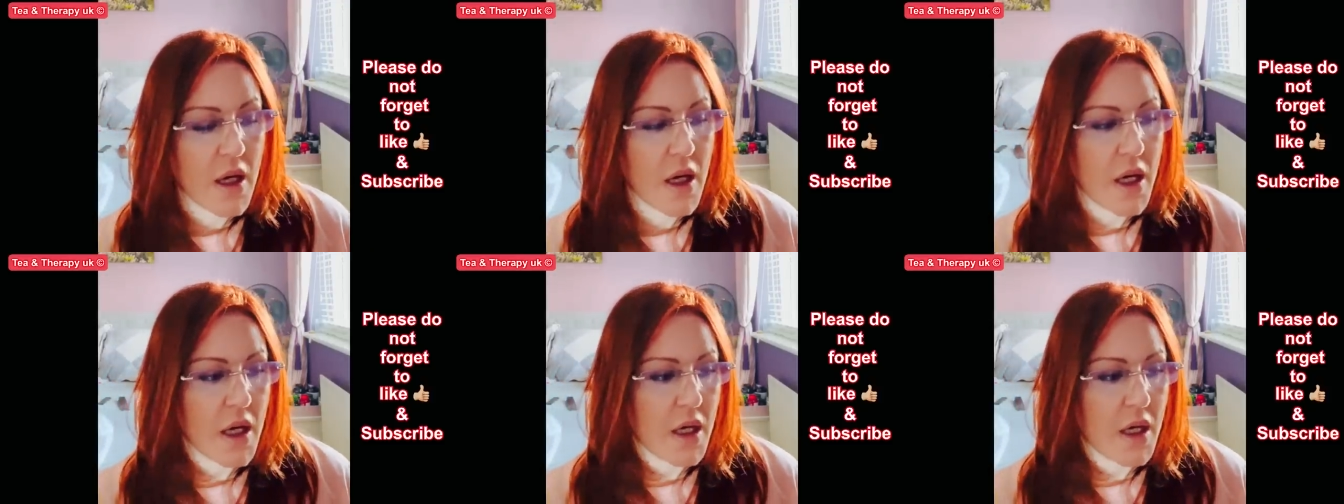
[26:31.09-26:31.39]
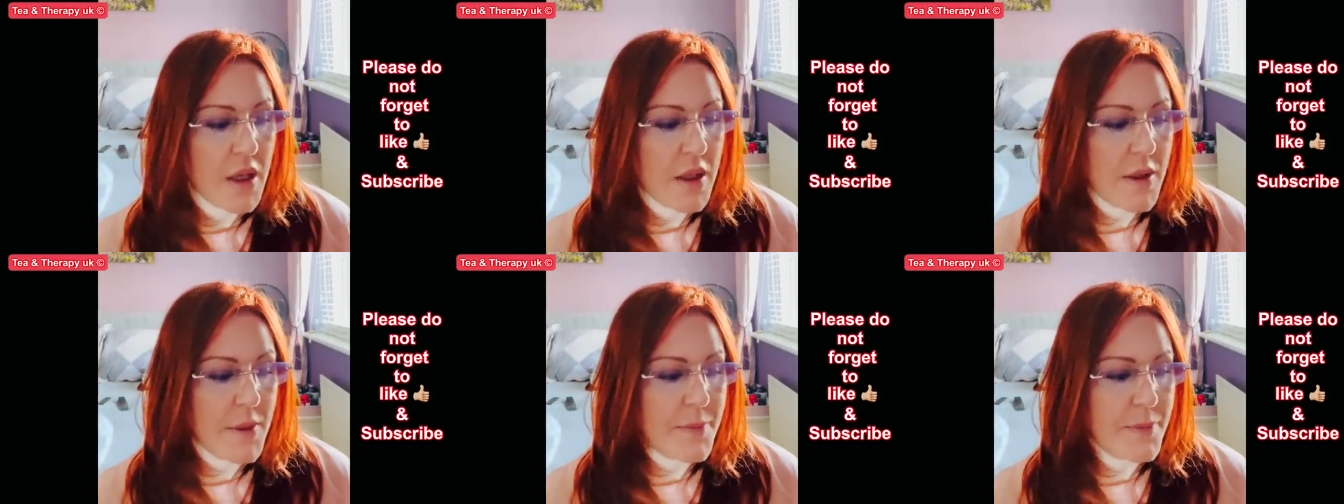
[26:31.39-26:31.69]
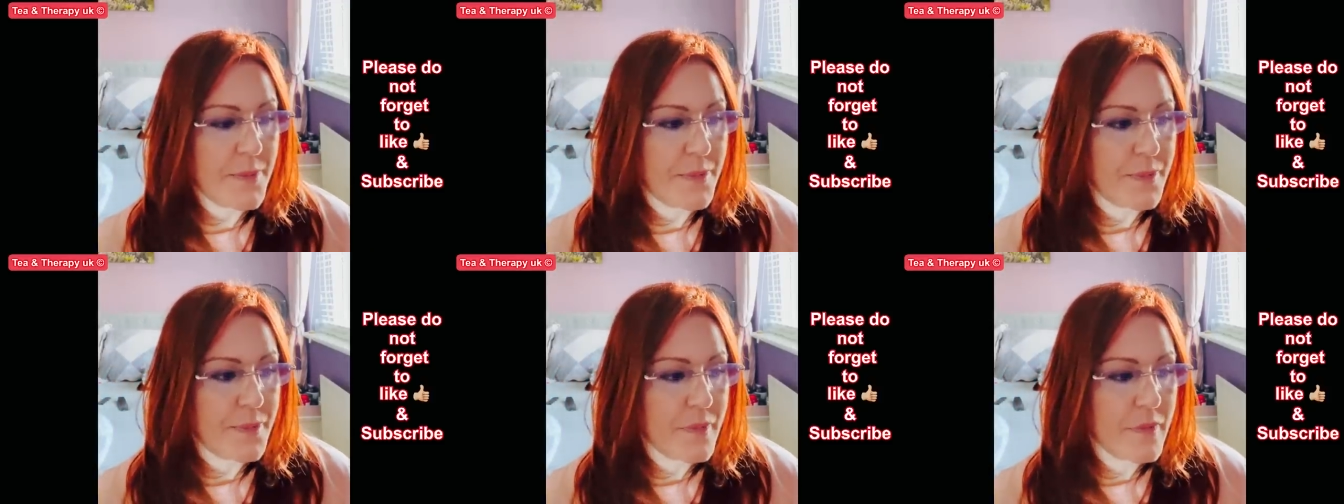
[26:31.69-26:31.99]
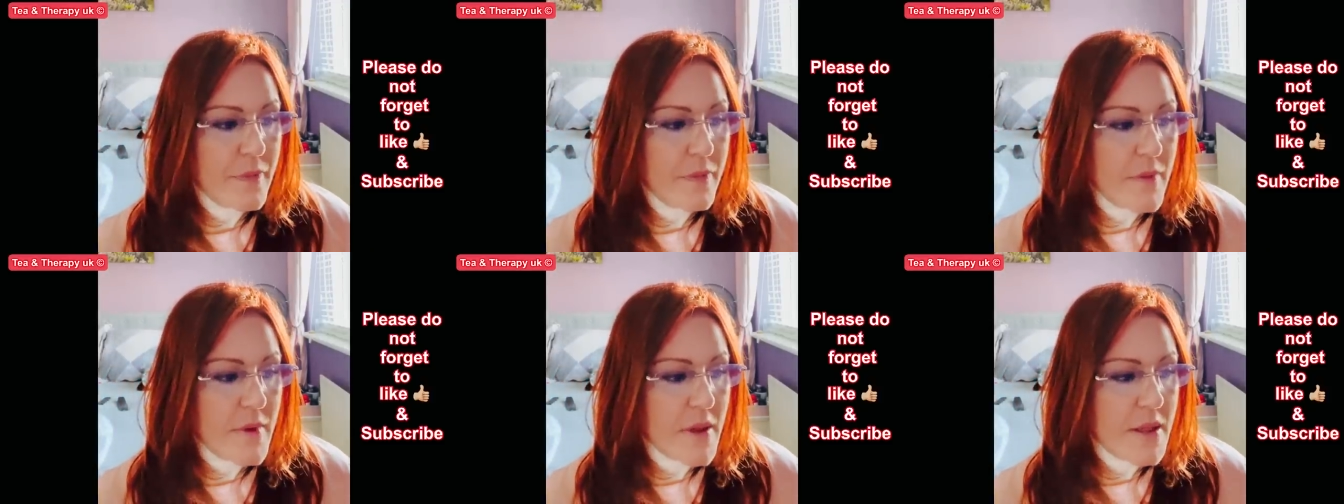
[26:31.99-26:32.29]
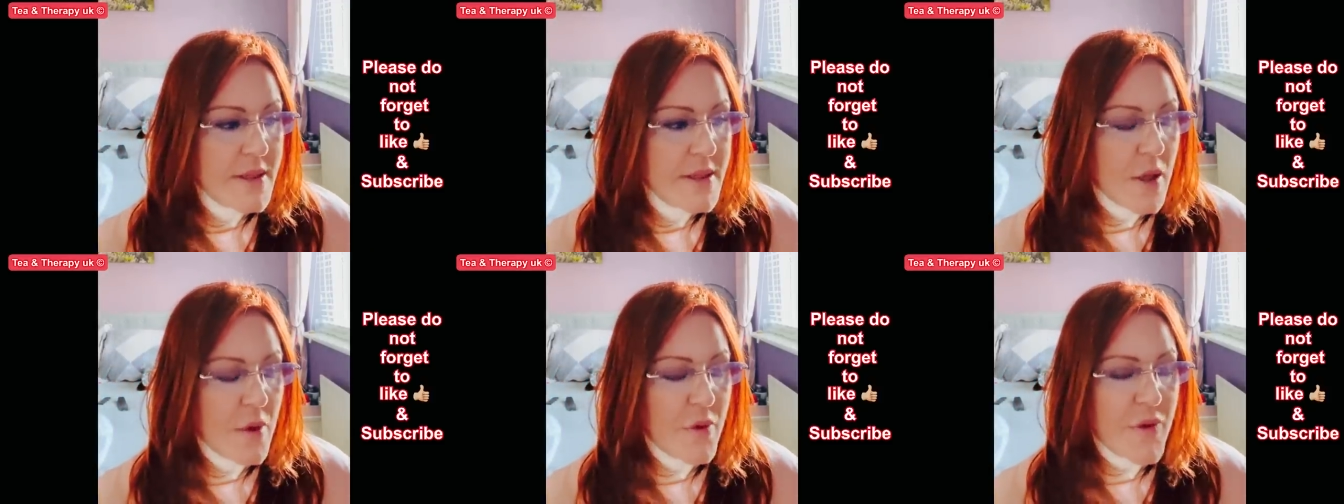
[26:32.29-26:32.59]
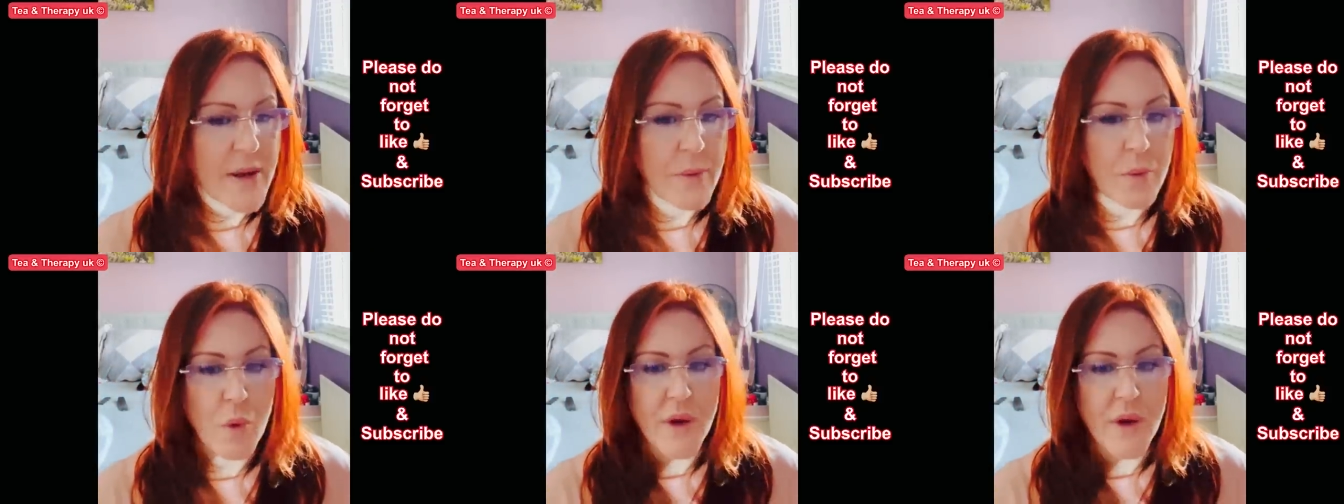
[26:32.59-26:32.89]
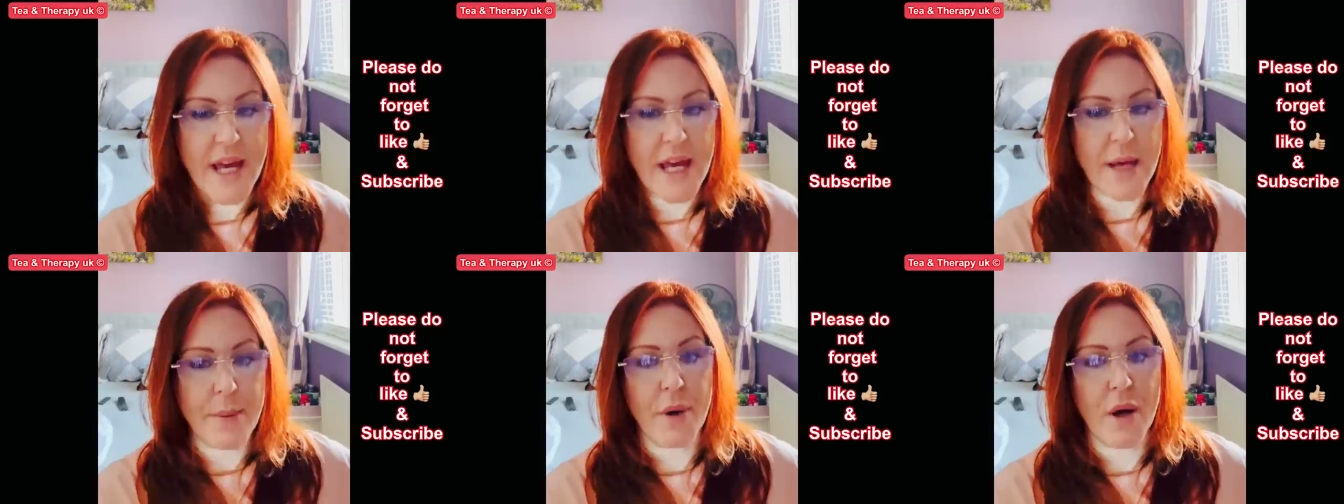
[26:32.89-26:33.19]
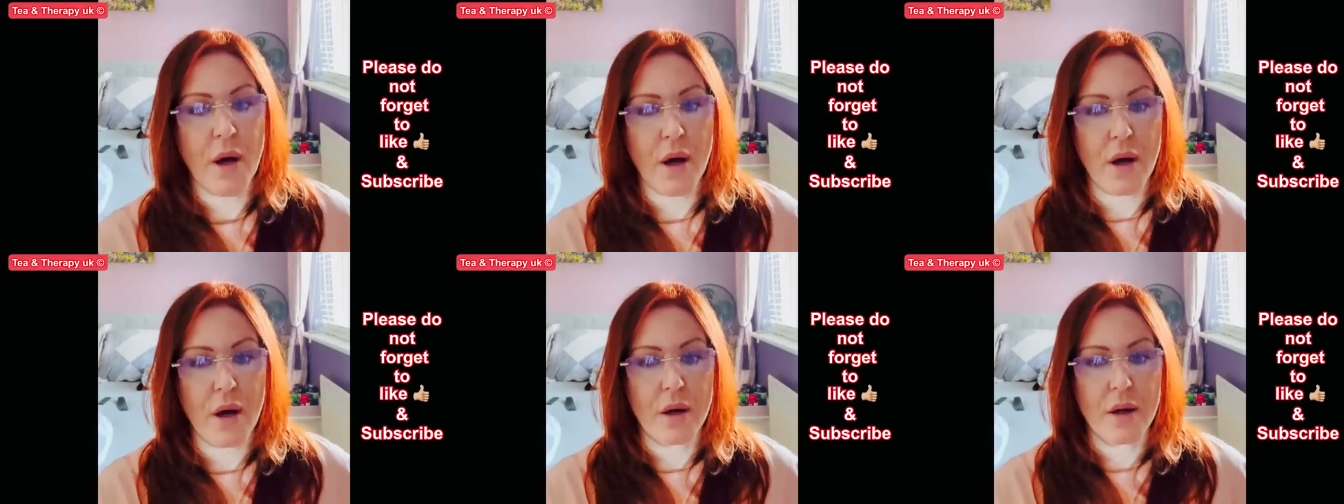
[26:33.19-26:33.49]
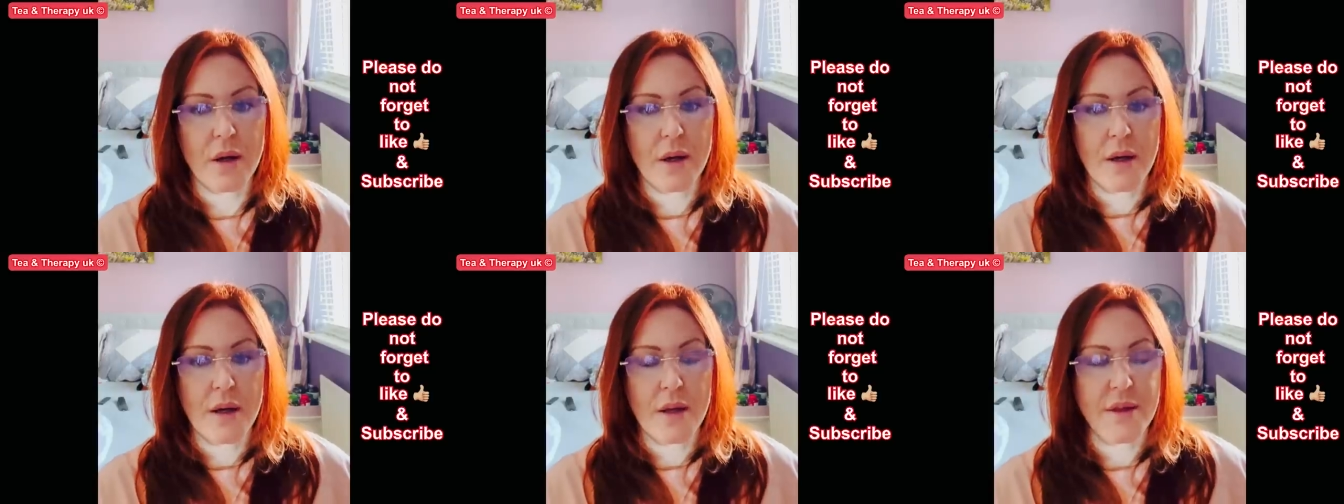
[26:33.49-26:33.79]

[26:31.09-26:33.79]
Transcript: Um, so they will keep her,